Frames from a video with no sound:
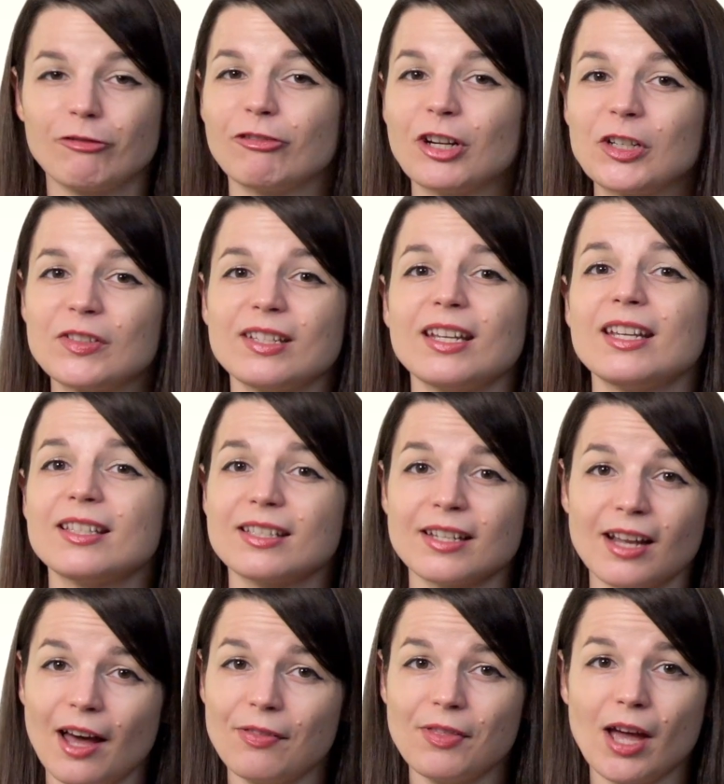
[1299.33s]
First, it's
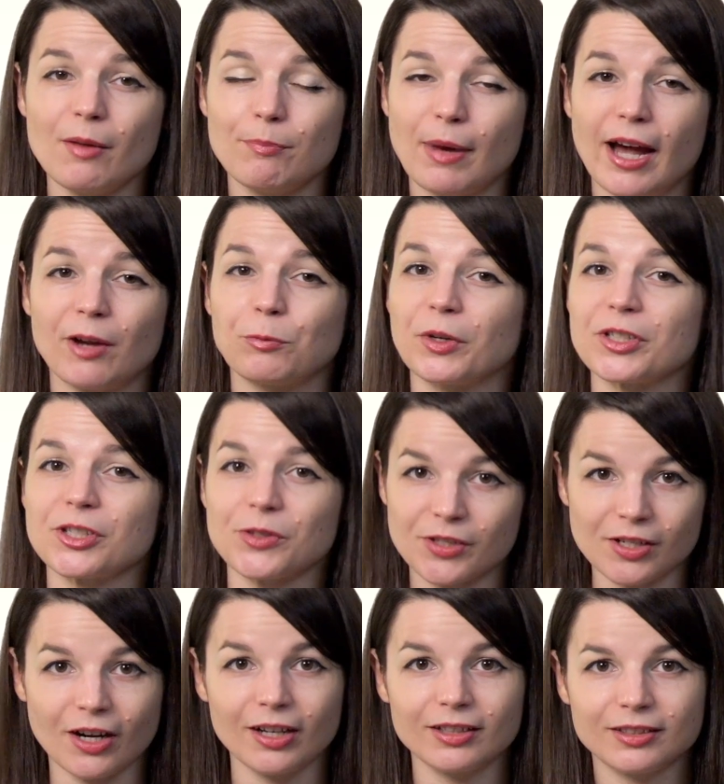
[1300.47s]
not that bad once you
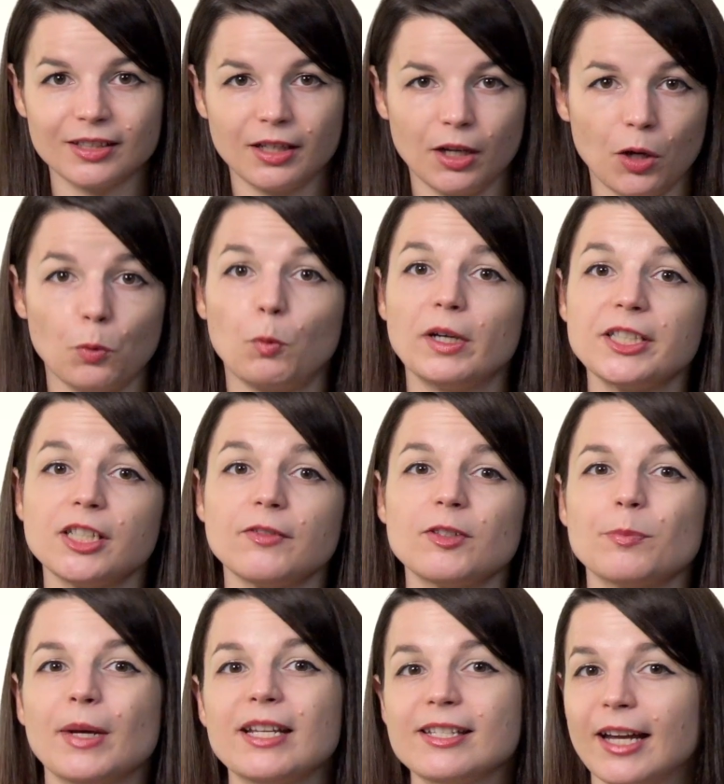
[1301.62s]
start. Once you've
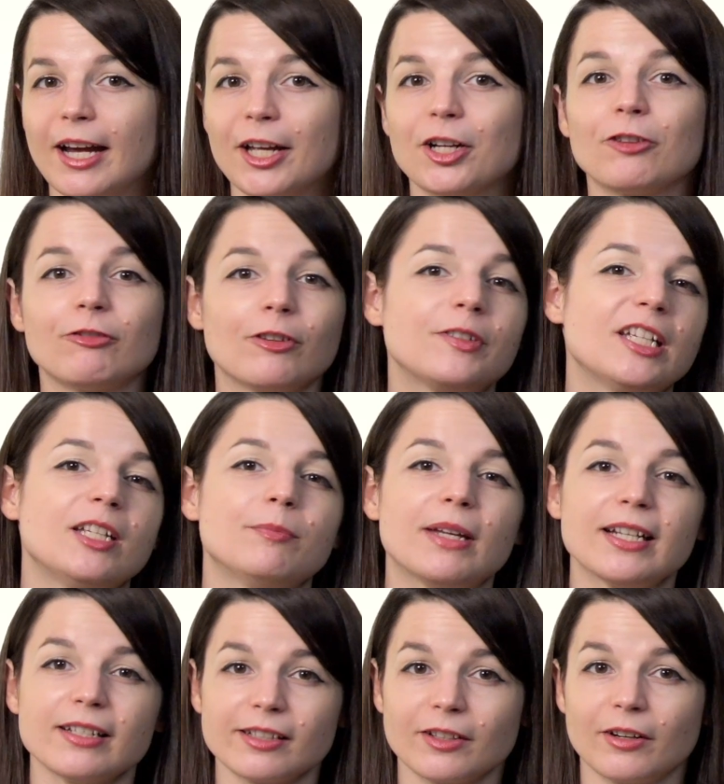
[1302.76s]
spent 10 or 15
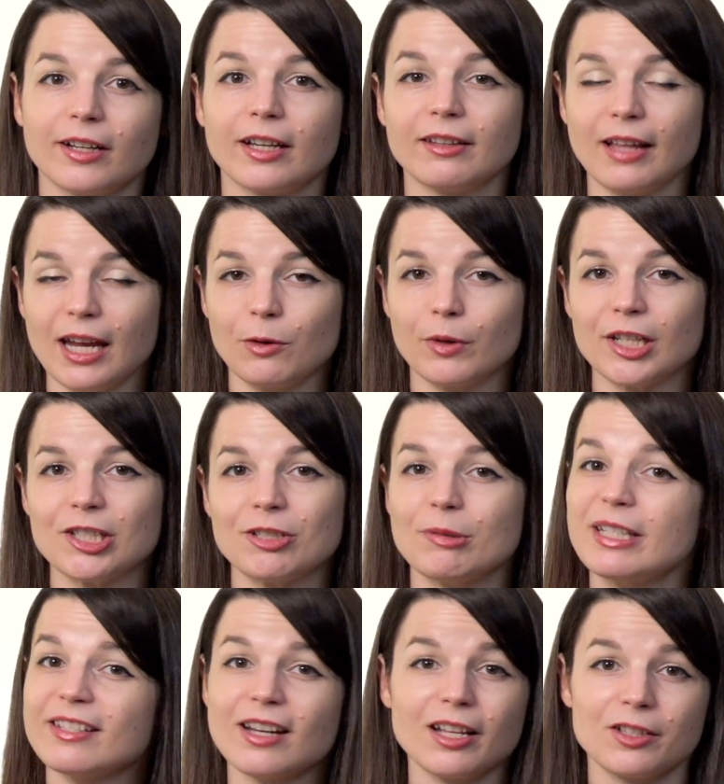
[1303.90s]
minutes learning a language,
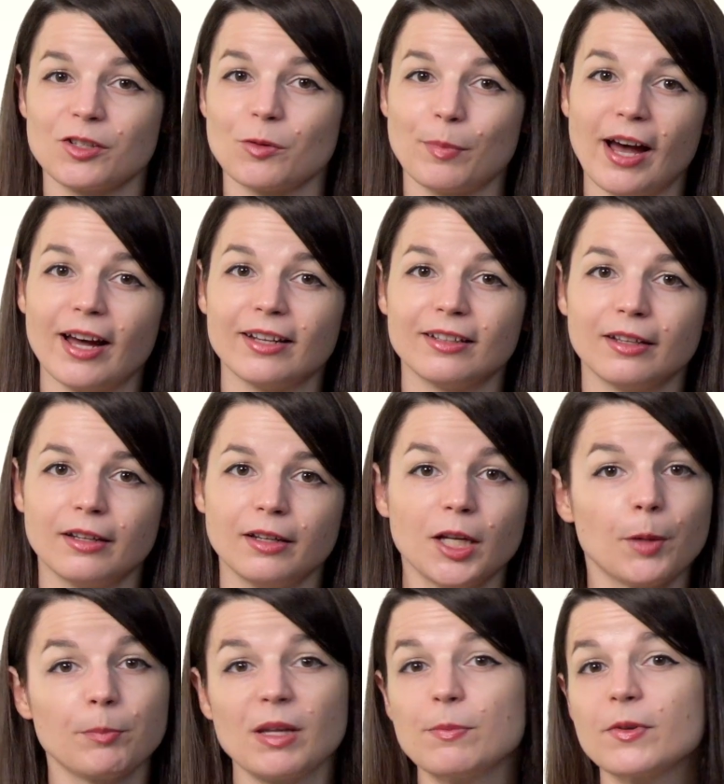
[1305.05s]
it's not so bad.
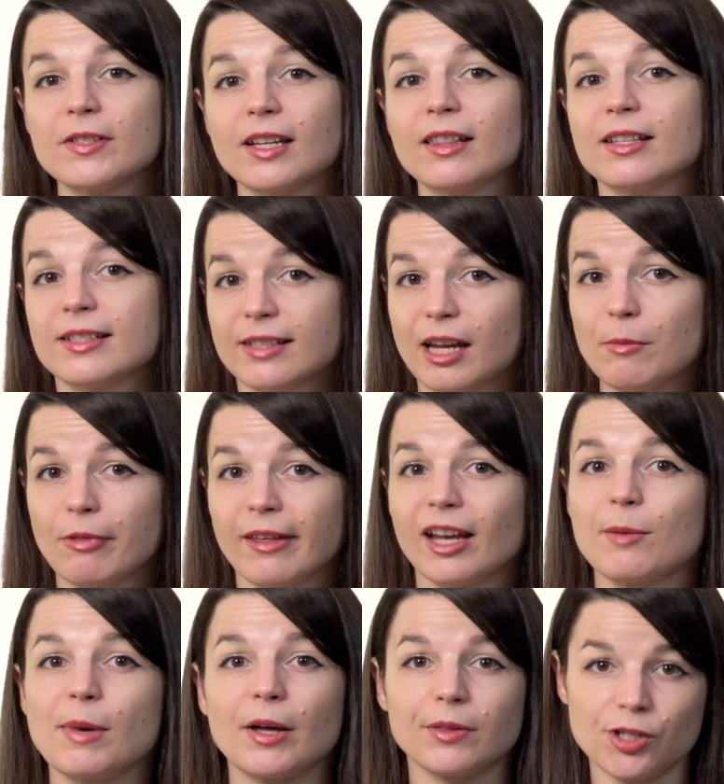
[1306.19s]
People say the same thing
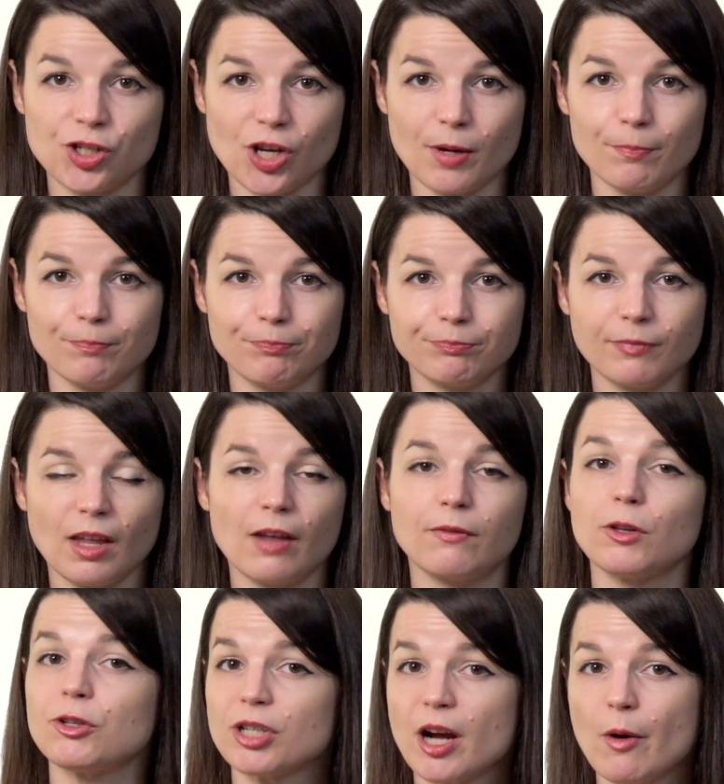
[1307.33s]
about the gym. If
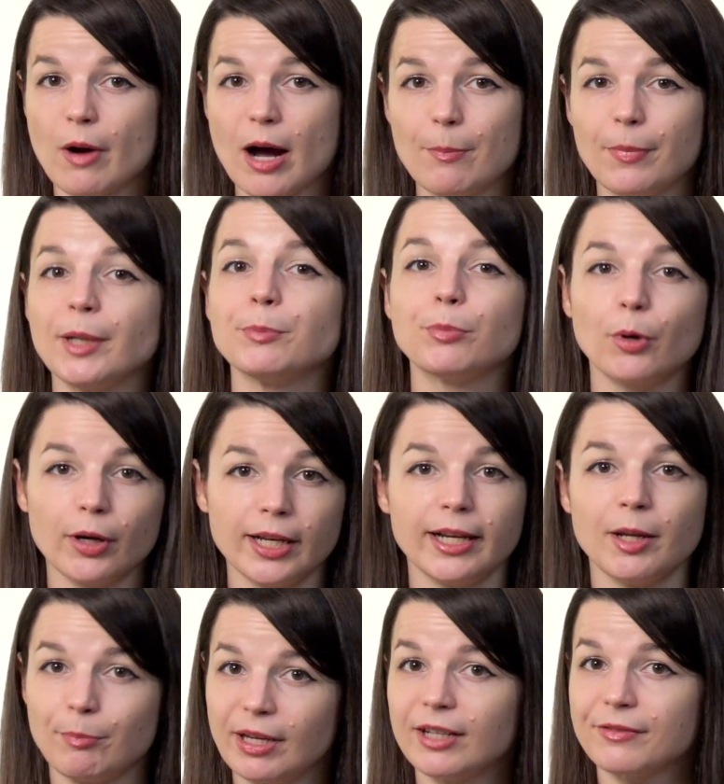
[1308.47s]
you show up and put in
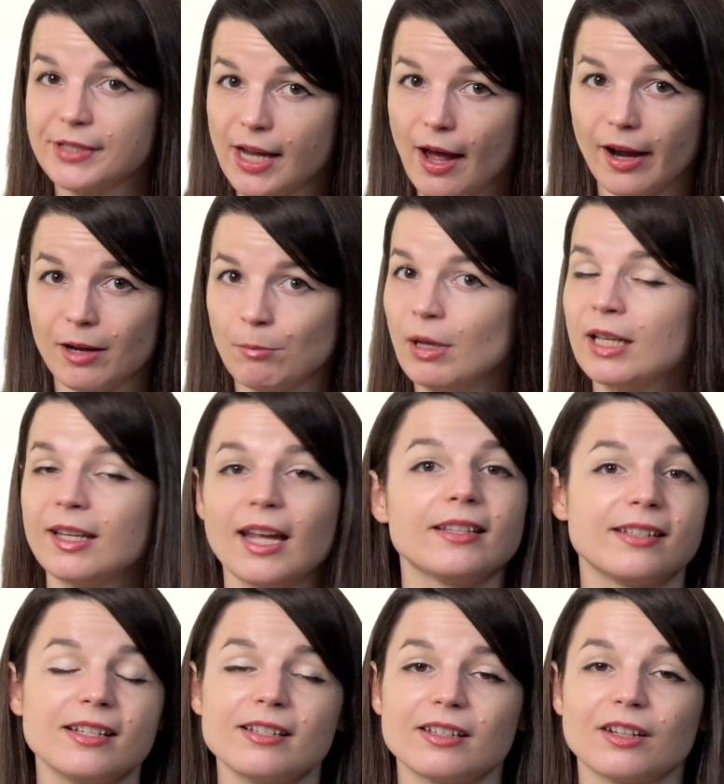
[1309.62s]
a bit of time, it gets
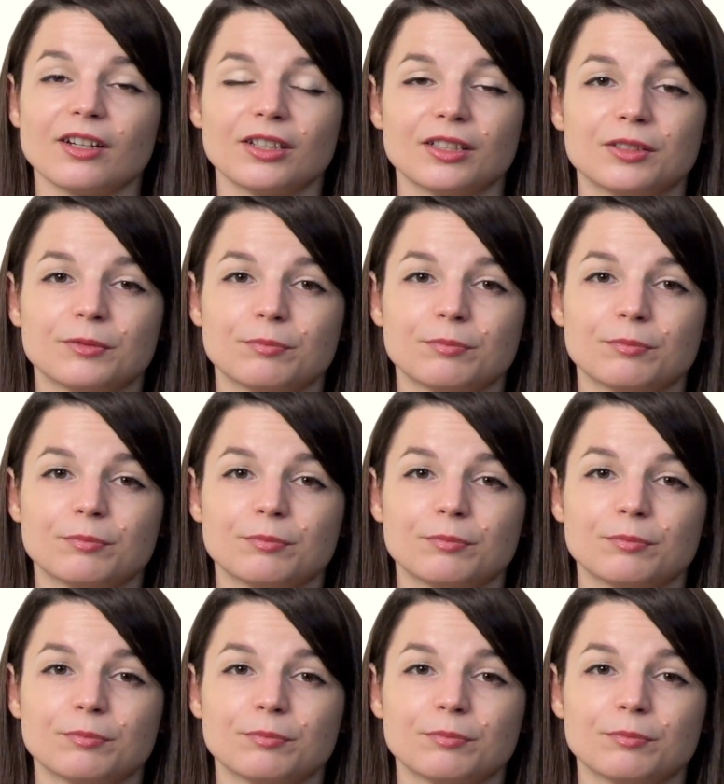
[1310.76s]
easier.